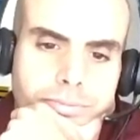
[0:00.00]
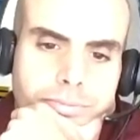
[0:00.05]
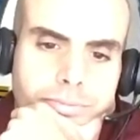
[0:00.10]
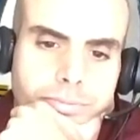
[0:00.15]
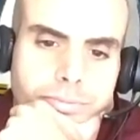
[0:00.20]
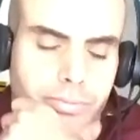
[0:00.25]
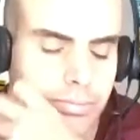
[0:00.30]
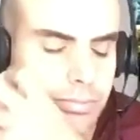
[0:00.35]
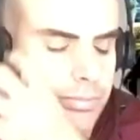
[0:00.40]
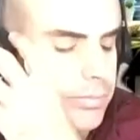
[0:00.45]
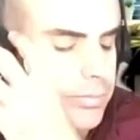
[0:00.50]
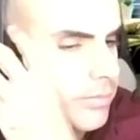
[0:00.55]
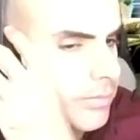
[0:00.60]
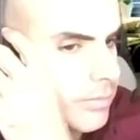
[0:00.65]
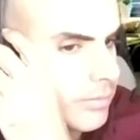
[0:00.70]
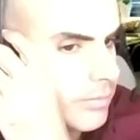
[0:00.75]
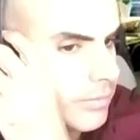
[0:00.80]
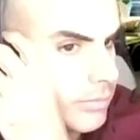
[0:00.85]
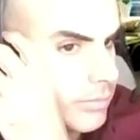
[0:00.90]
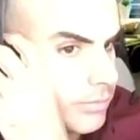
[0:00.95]

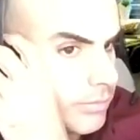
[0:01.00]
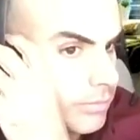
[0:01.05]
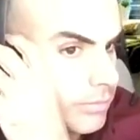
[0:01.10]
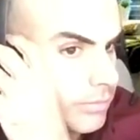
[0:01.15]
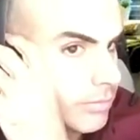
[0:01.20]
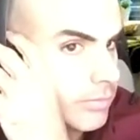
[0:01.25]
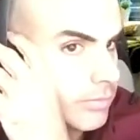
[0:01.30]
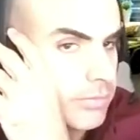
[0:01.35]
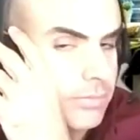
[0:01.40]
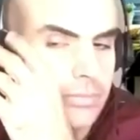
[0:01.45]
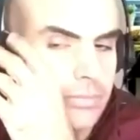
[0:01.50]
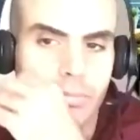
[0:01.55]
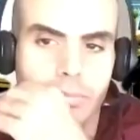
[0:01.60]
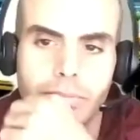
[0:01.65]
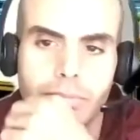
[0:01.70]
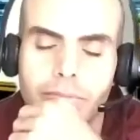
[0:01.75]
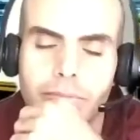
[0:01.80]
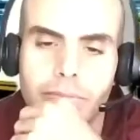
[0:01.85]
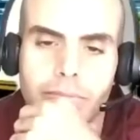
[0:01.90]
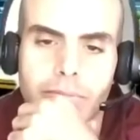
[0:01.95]

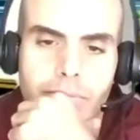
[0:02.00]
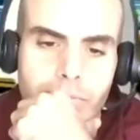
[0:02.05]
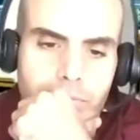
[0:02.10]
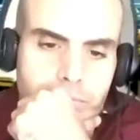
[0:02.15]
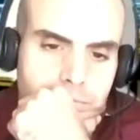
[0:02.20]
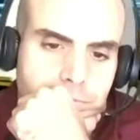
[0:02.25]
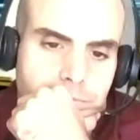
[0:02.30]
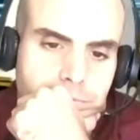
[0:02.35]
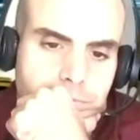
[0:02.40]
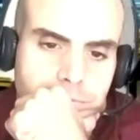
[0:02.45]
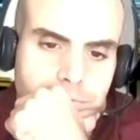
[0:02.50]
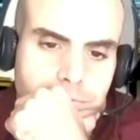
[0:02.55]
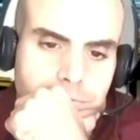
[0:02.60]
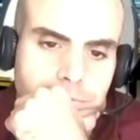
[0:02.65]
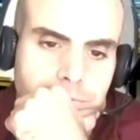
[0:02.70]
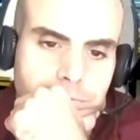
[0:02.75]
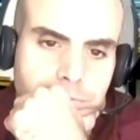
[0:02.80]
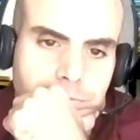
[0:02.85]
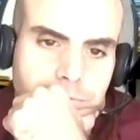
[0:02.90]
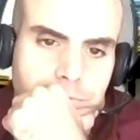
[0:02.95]

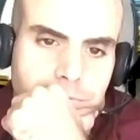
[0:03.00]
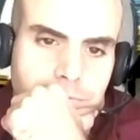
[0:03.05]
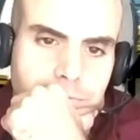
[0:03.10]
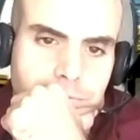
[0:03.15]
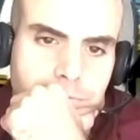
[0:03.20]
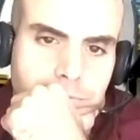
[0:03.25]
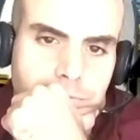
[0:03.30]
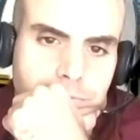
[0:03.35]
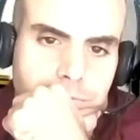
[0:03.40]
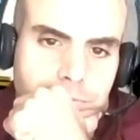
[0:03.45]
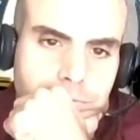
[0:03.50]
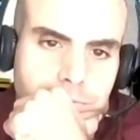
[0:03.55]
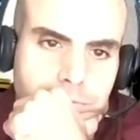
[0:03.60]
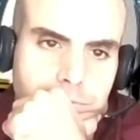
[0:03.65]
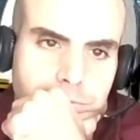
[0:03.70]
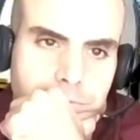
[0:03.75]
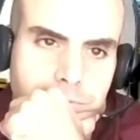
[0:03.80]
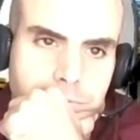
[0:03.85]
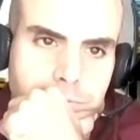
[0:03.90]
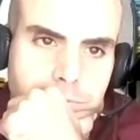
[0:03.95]

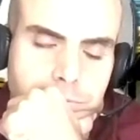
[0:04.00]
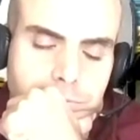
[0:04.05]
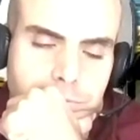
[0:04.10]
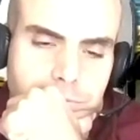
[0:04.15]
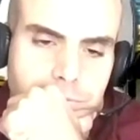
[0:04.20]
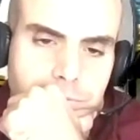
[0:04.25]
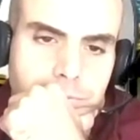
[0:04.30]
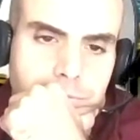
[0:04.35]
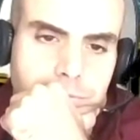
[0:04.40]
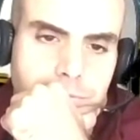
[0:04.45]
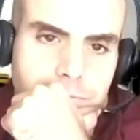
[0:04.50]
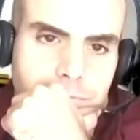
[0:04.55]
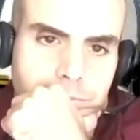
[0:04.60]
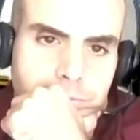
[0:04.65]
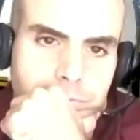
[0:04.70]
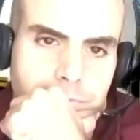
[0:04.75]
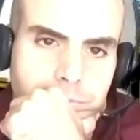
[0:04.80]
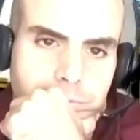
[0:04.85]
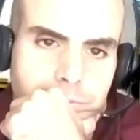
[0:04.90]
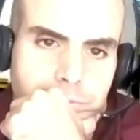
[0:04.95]

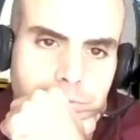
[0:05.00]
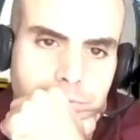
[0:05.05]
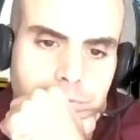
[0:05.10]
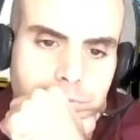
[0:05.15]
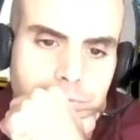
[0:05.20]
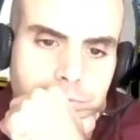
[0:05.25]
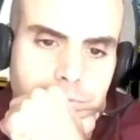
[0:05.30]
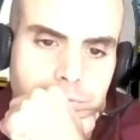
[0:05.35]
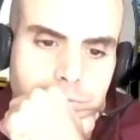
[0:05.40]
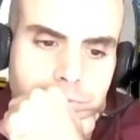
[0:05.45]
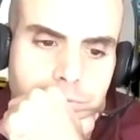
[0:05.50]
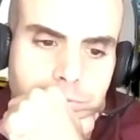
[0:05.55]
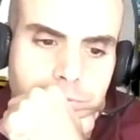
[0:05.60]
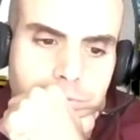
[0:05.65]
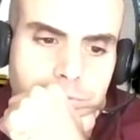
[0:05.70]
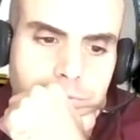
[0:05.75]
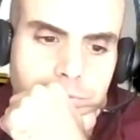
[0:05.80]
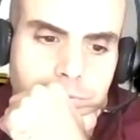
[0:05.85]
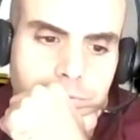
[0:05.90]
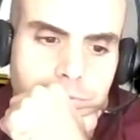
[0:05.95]

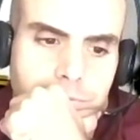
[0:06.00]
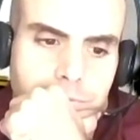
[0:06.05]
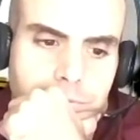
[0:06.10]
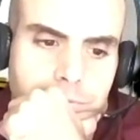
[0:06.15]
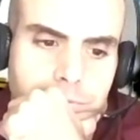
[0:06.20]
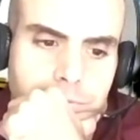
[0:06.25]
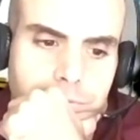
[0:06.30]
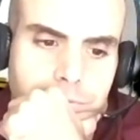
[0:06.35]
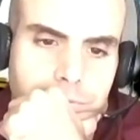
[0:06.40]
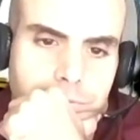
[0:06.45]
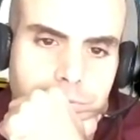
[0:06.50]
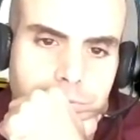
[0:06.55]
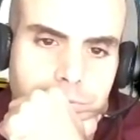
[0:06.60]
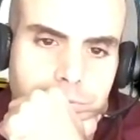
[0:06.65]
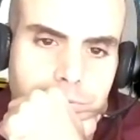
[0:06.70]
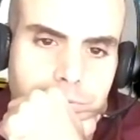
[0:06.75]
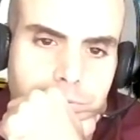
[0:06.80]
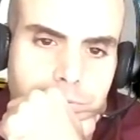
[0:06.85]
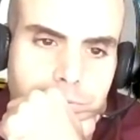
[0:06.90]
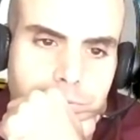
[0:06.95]

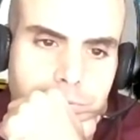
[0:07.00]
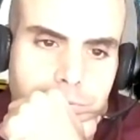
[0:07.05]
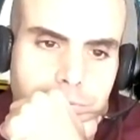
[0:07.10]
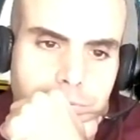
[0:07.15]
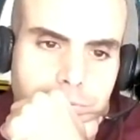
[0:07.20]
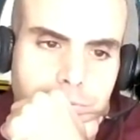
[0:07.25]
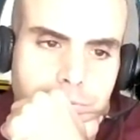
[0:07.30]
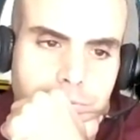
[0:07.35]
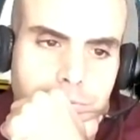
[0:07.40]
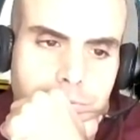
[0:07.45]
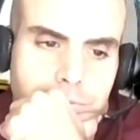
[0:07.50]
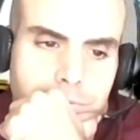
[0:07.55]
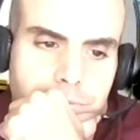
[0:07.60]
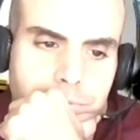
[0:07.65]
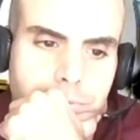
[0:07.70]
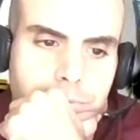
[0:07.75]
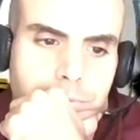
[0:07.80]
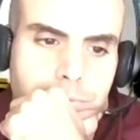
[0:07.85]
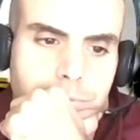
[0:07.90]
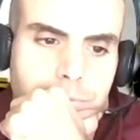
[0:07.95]

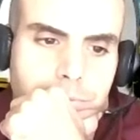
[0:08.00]
This person isn't speaking.